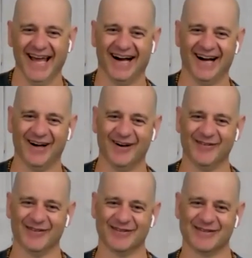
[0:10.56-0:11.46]
uh,
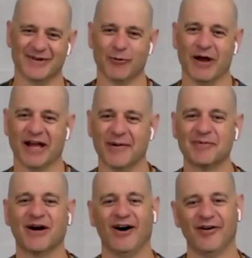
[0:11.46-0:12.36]
it's a big wake
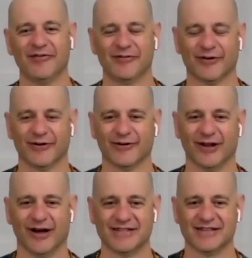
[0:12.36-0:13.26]
up call for
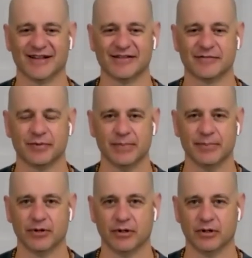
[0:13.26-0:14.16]
lots and lots of
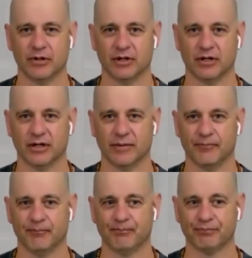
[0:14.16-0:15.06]
people. Um,